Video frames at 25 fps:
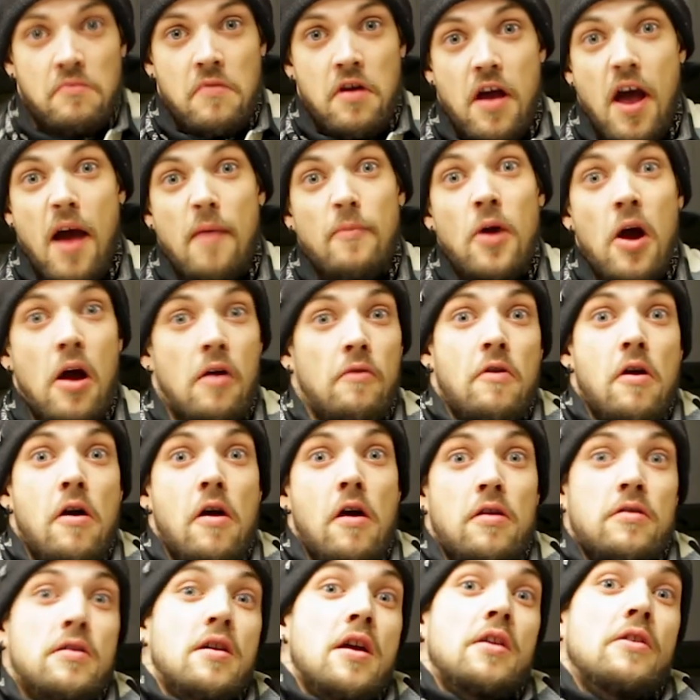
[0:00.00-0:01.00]
I'm not
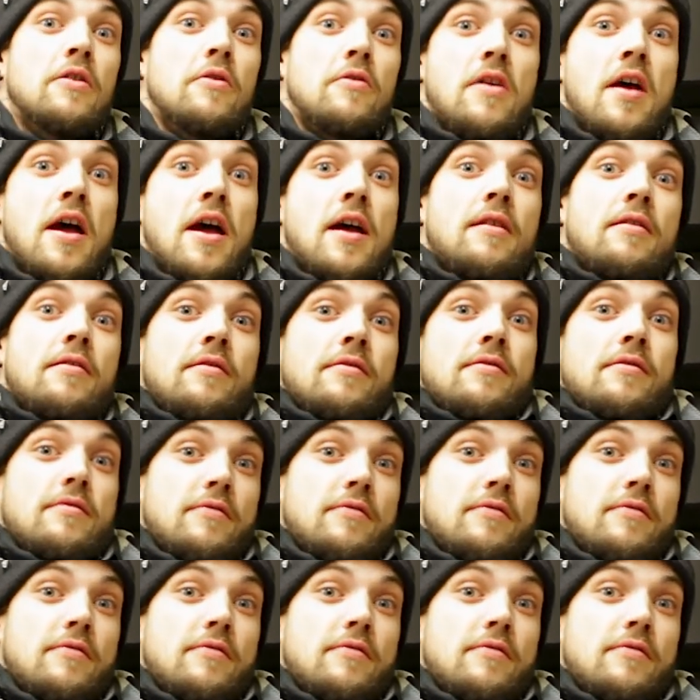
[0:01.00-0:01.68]
wrong, I know that.